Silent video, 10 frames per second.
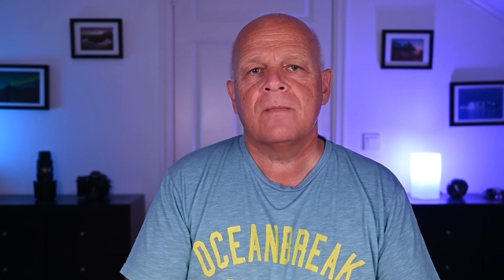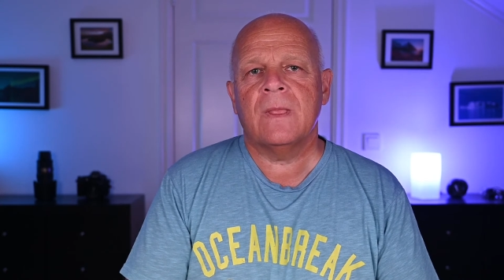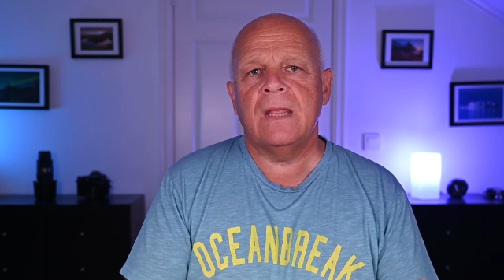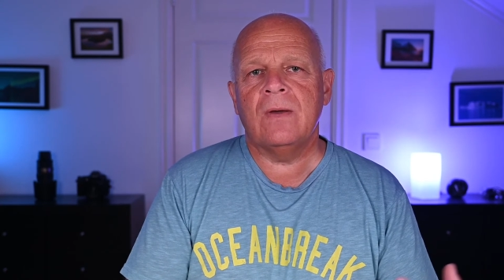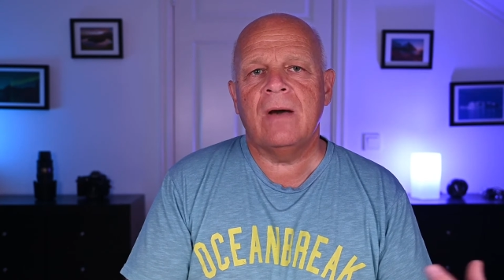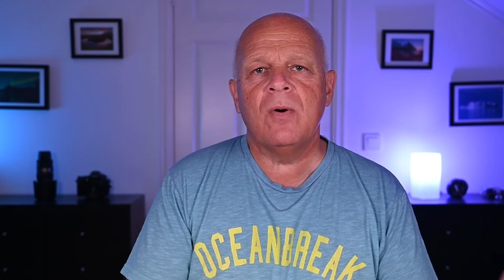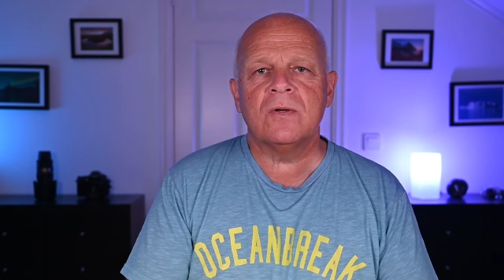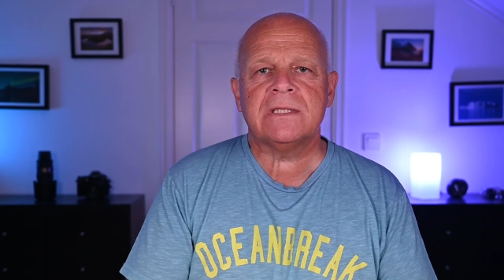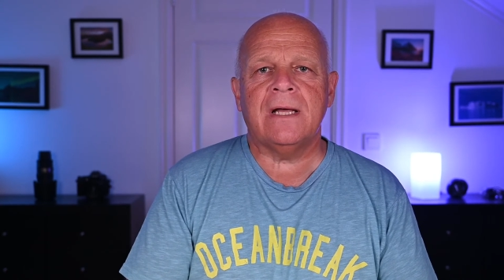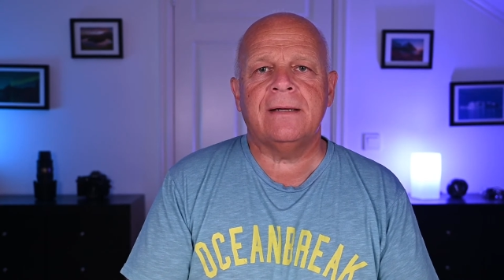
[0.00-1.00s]
You have
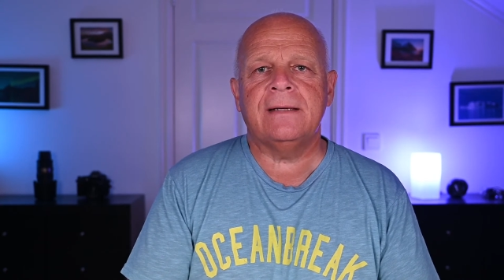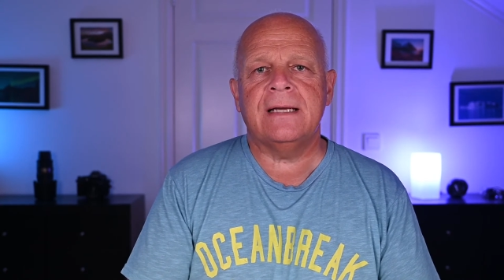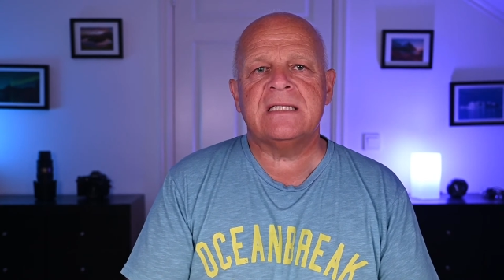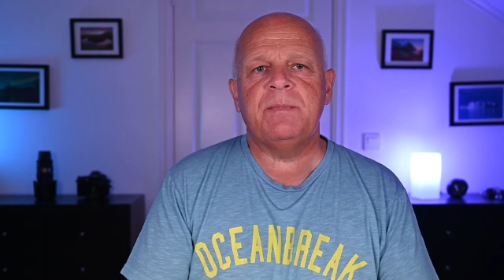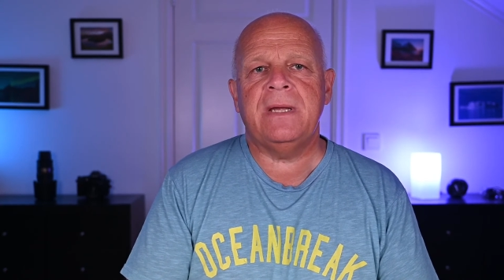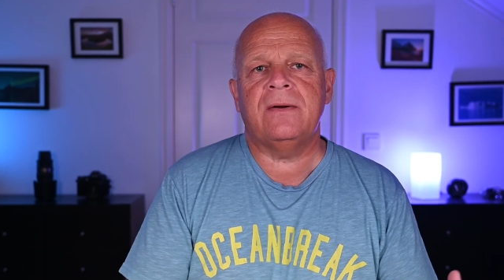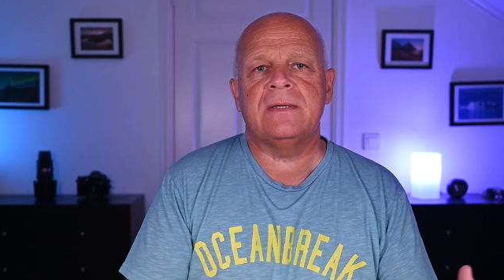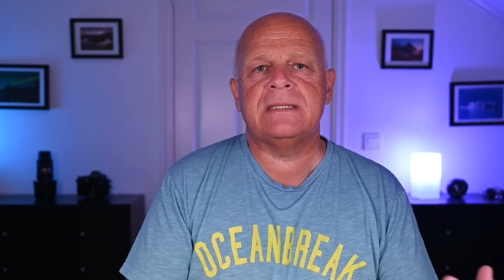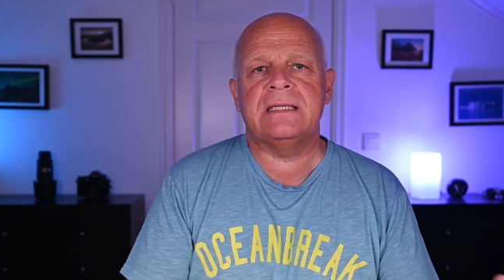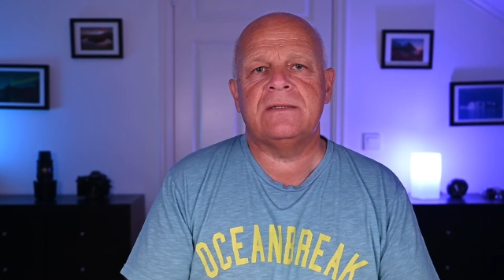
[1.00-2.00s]
most likely
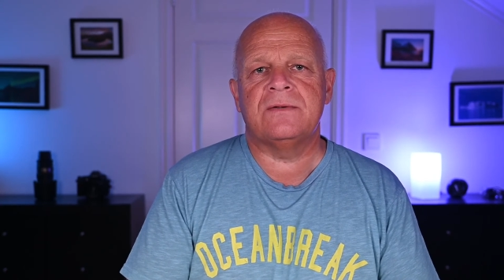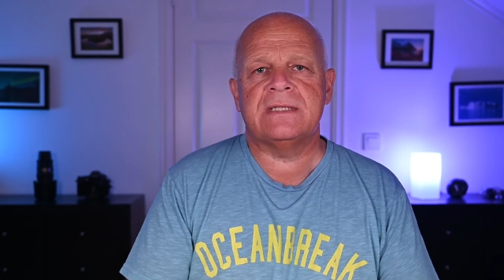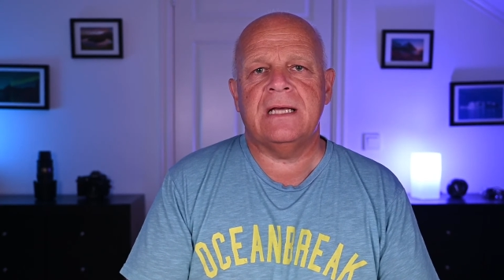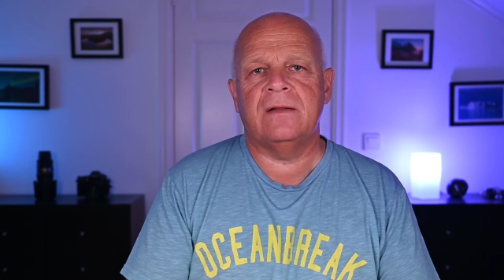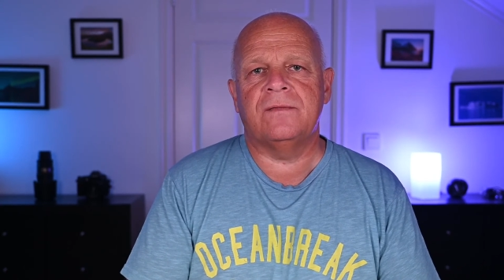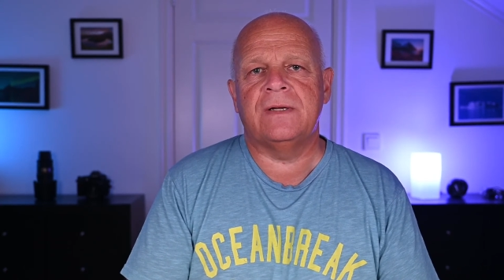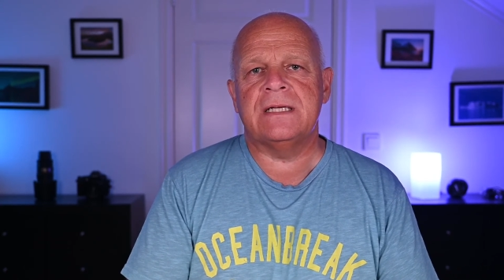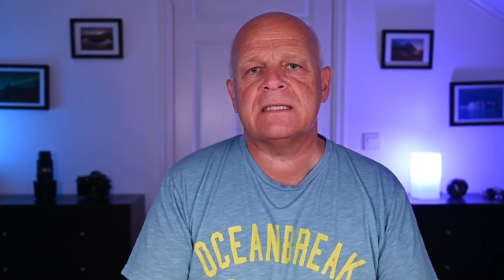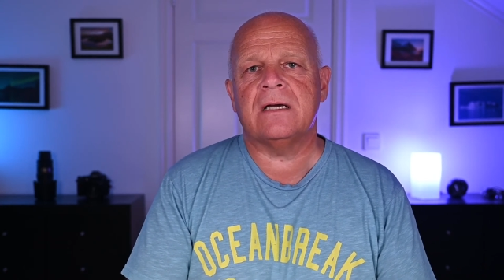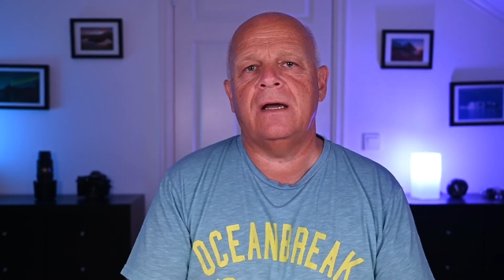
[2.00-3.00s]
experienced this yourself, and
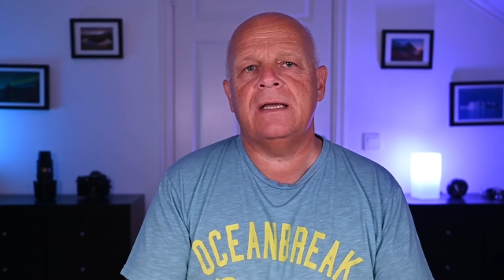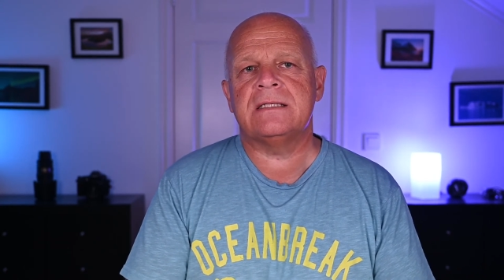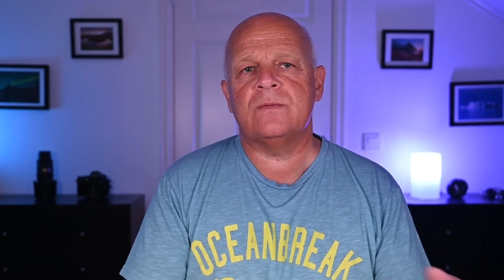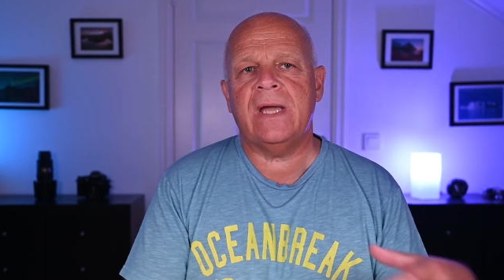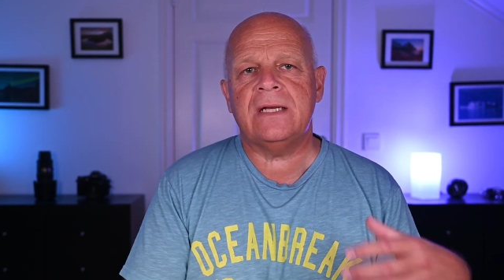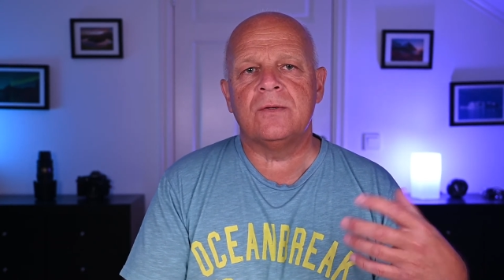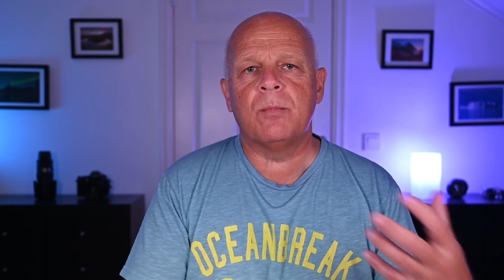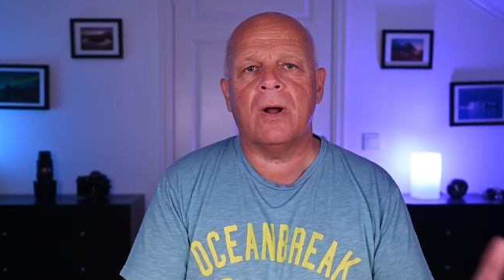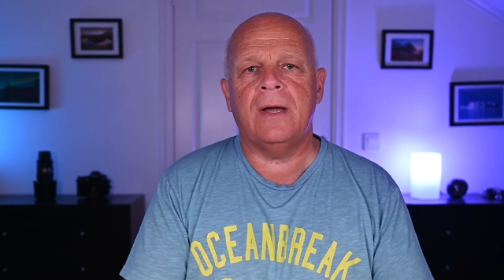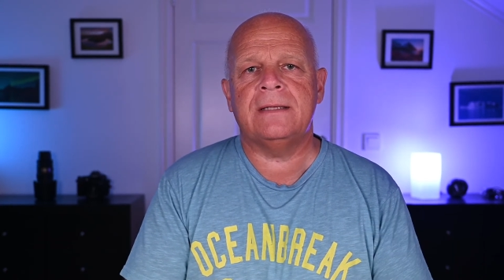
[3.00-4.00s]
the sky is way too
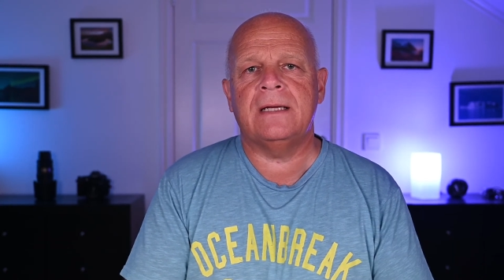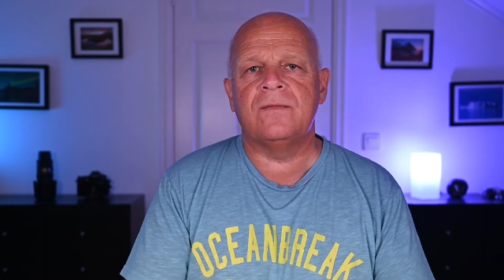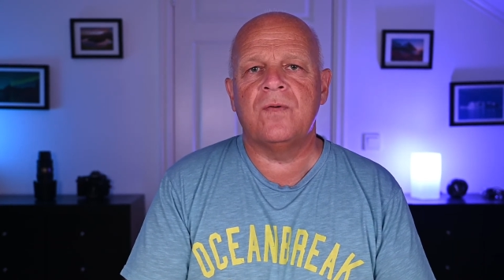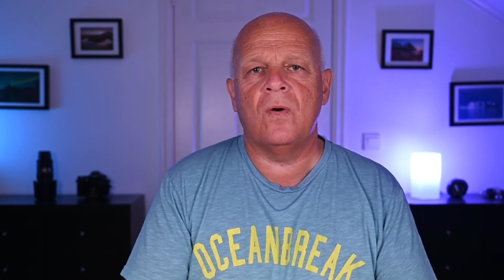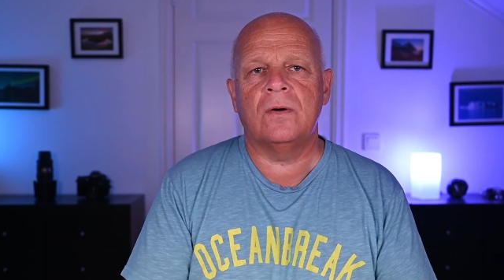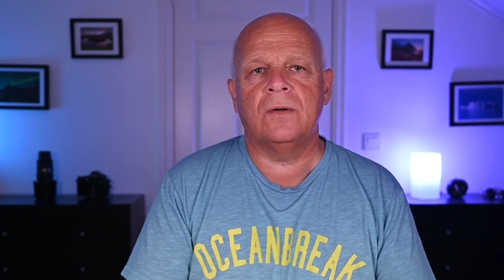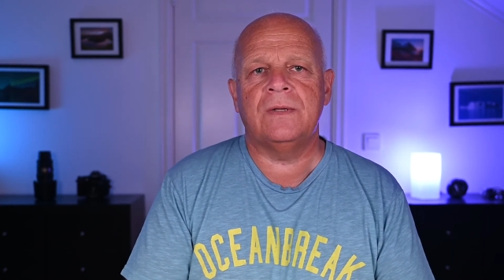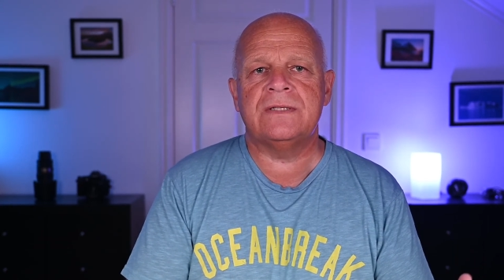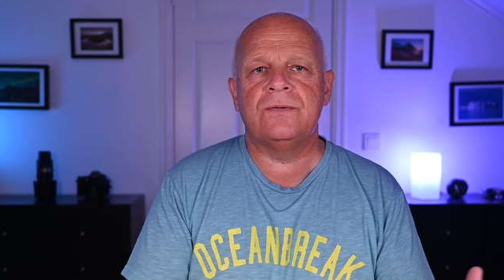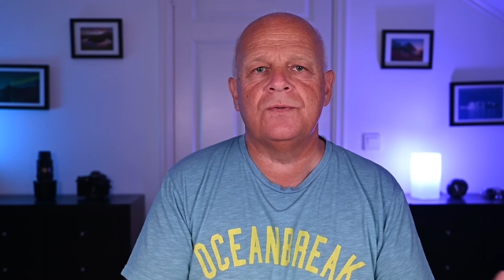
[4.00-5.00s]
bright and the foreground
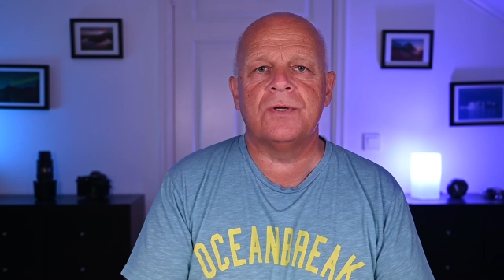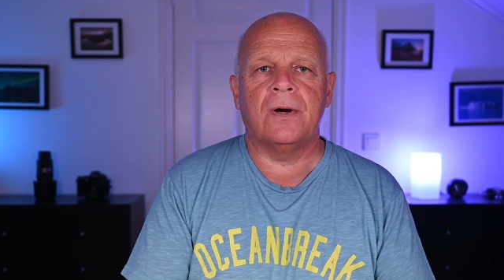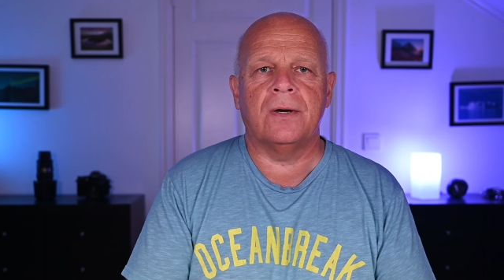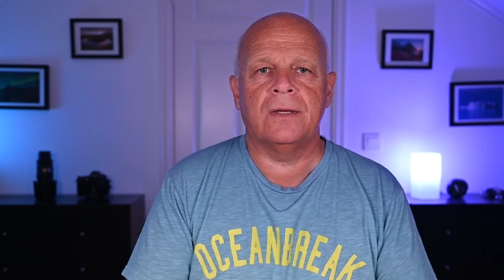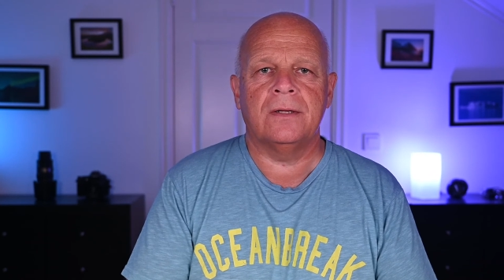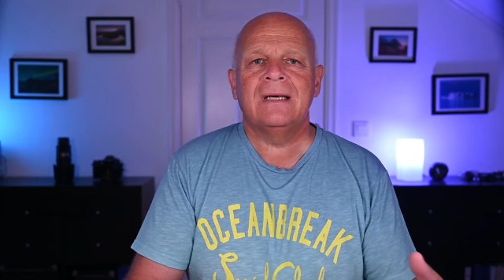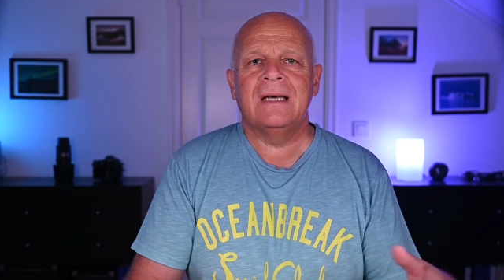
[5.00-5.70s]
is too dark.